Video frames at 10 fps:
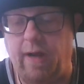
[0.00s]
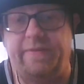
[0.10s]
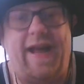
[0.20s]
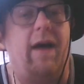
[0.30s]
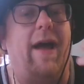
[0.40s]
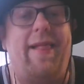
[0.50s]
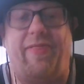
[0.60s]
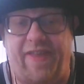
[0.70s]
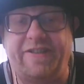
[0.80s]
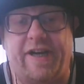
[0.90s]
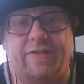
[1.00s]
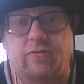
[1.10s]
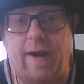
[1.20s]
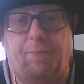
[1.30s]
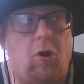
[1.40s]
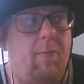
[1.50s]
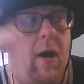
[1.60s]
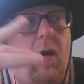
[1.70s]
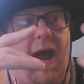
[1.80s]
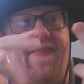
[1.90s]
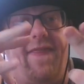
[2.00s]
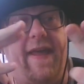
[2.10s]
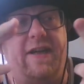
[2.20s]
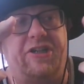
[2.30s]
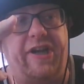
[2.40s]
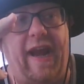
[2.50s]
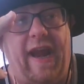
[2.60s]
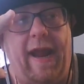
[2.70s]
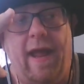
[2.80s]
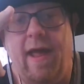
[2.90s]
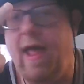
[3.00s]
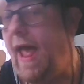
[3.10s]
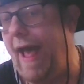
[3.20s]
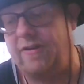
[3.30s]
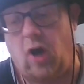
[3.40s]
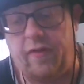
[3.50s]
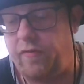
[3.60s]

comes out. I think she cuts a great promo. I think she has all the